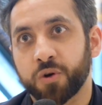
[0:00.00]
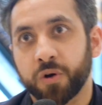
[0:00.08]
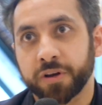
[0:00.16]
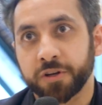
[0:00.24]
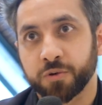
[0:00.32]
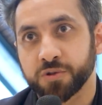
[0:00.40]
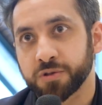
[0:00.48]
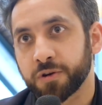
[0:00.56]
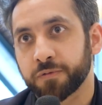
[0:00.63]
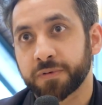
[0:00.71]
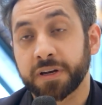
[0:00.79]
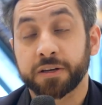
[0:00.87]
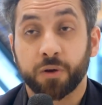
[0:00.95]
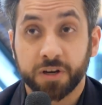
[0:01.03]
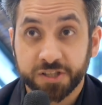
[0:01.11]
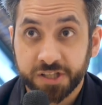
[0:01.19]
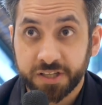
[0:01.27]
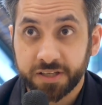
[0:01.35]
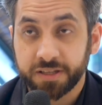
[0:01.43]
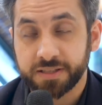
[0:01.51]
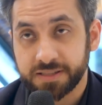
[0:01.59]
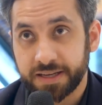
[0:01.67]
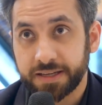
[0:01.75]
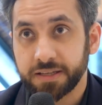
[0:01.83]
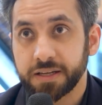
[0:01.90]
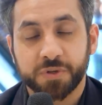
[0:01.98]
on use of technology in design,